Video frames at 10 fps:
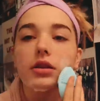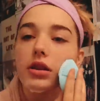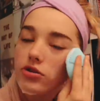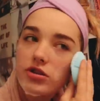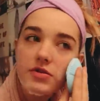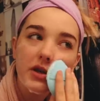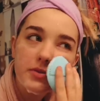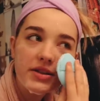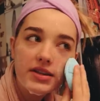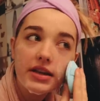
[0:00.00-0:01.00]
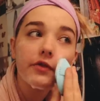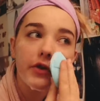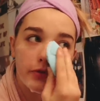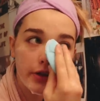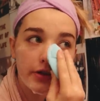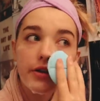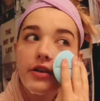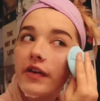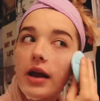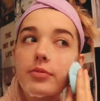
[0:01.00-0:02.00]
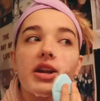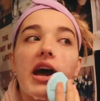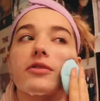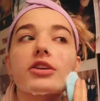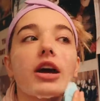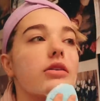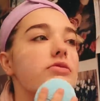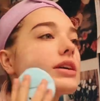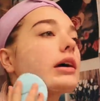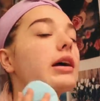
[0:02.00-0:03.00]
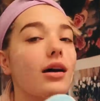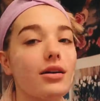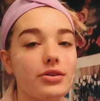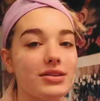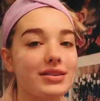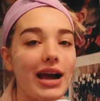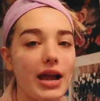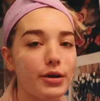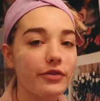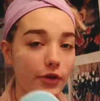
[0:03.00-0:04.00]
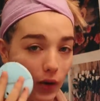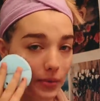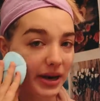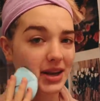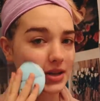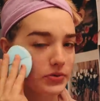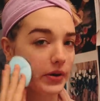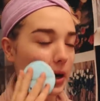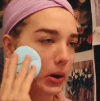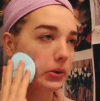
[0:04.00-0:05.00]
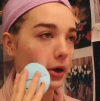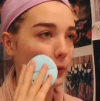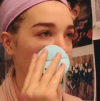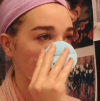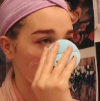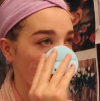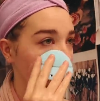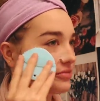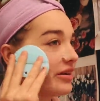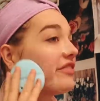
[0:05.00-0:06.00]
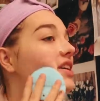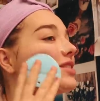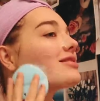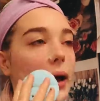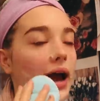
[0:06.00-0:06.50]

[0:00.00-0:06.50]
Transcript: This just makes my skin feel really, really vibrant after I use it. And it also has a timer for one minute so I know like when I'm done washing my face.